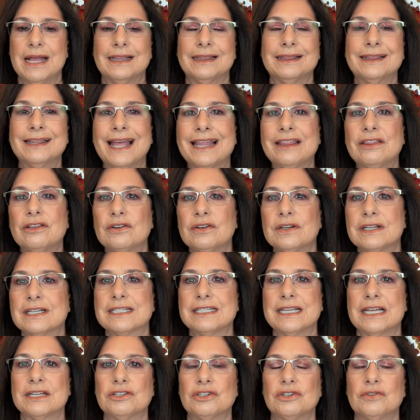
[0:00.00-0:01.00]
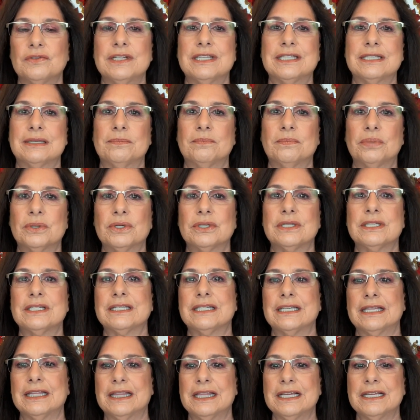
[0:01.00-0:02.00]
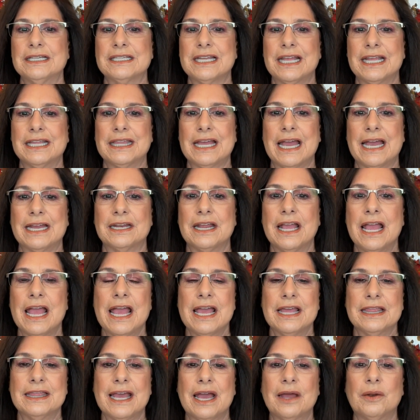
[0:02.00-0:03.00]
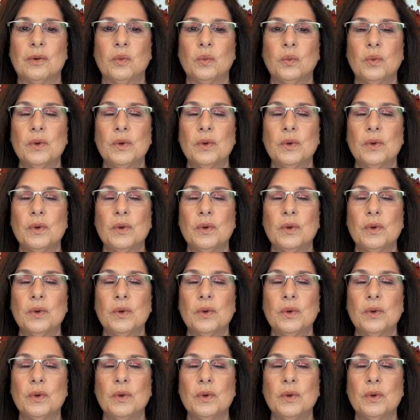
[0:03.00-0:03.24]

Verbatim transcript: leather accessories and purses and things like that, that